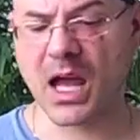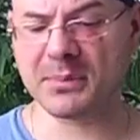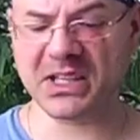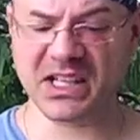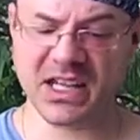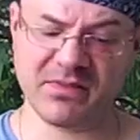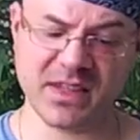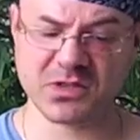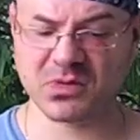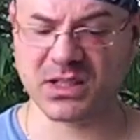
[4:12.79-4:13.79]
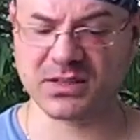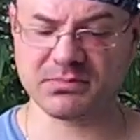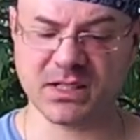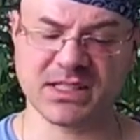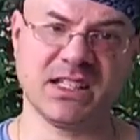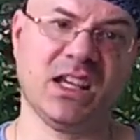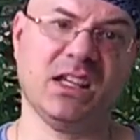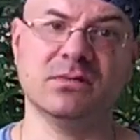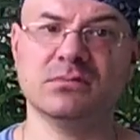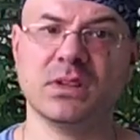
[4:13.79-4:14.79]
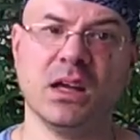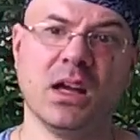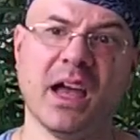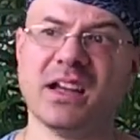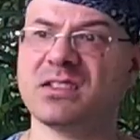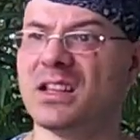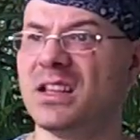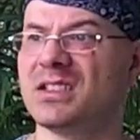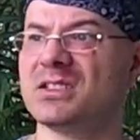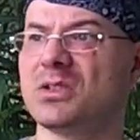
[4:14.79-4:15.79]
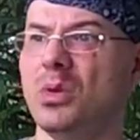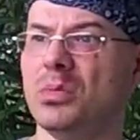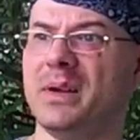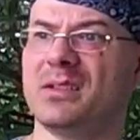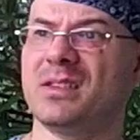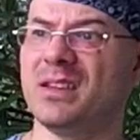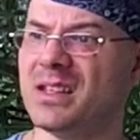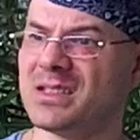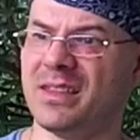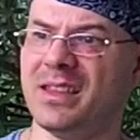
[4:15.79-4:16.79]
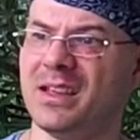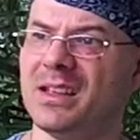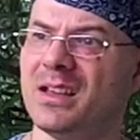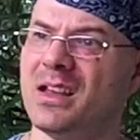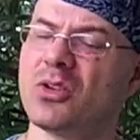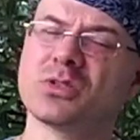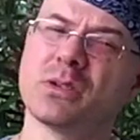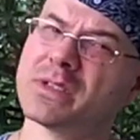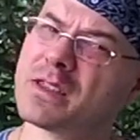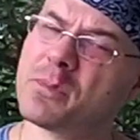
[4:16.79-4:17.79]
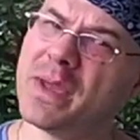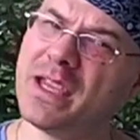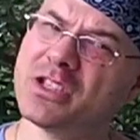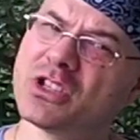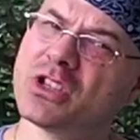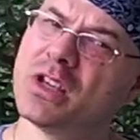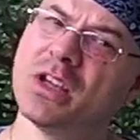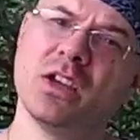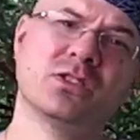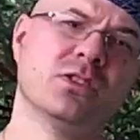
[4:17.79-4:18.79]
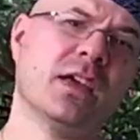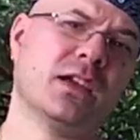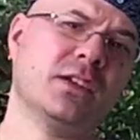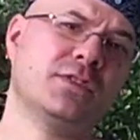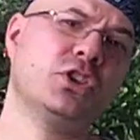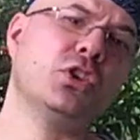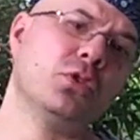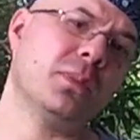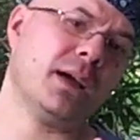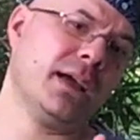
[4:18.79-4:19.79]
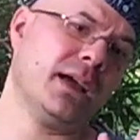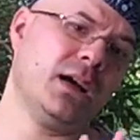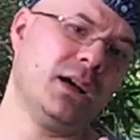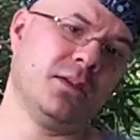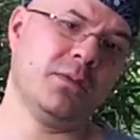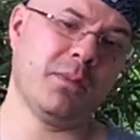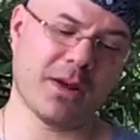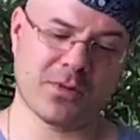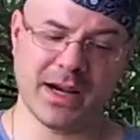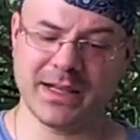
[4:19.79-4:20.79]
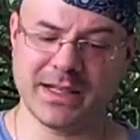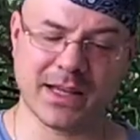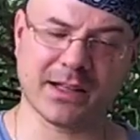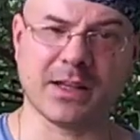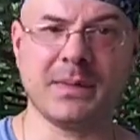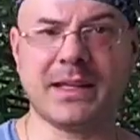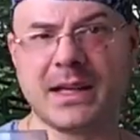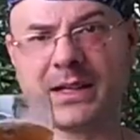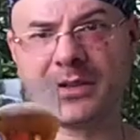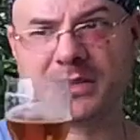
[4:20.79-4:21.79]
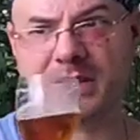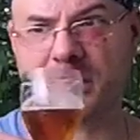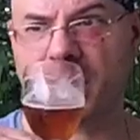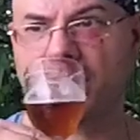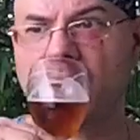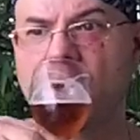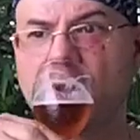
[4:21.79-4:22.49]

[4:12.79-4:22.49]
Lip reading: I'm gonna give this one a C. Actually, I like Sol better than this, I think. Of course, I was at the beach, so that could have skewed my my rating down there. Let me take another sip here.